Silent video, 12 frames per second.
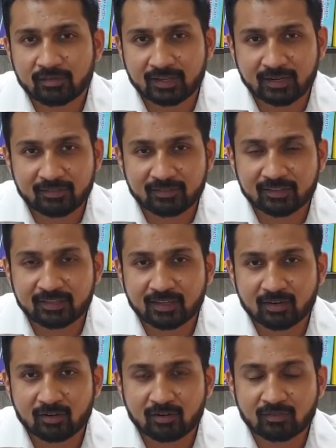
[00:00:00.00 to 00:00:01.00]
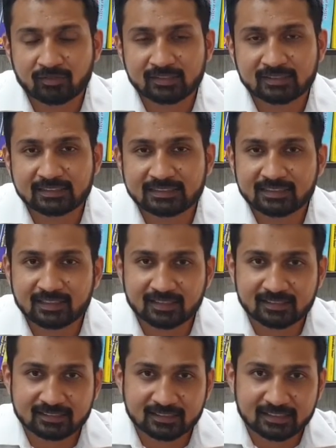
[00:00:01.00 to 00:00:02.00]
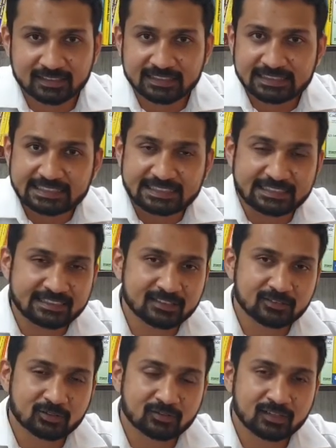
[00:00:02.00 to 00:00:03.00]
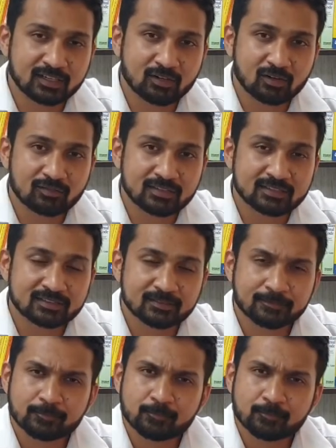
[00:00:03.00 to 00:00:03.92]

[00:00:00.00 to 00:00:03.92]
wherever there are offenses, there are certain ingredients of that offense,